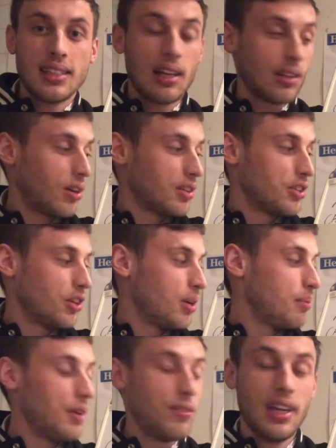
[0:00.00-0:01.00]
Now, long
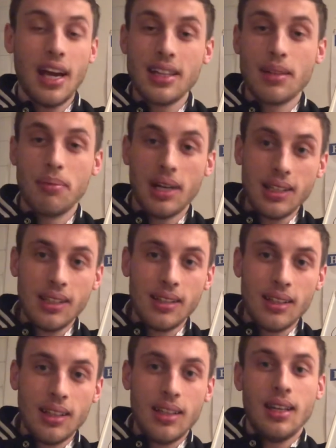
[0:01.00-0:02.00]
term, if you had the money
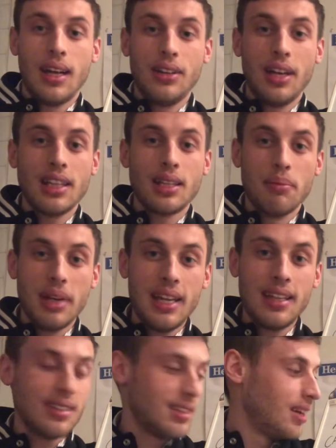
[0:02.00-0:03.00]
and you had the
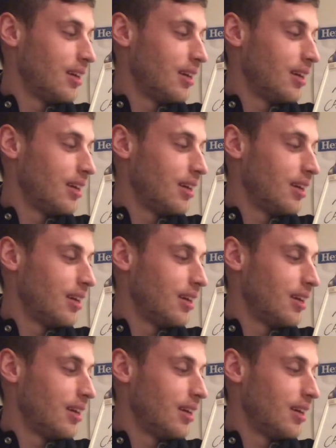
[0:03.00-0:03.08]
means,